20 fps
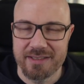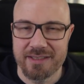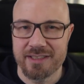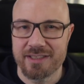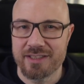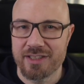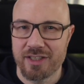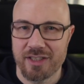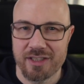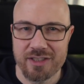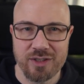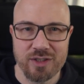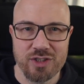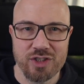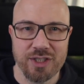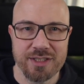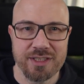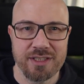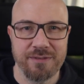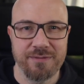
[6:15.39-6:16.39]
it's hard to
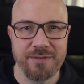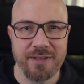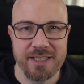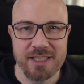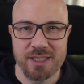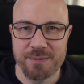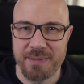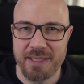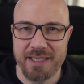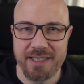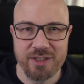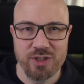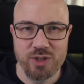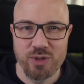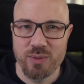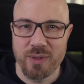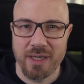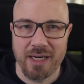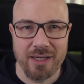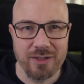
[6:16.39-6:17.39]
justify spending
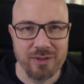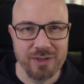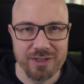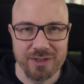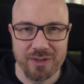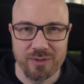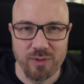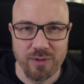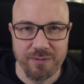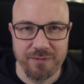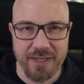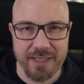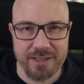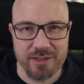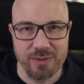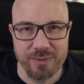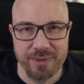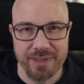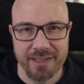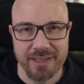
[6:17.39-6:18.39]
2 hours on
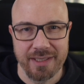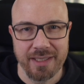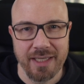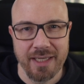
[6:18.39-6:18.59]
refactoring,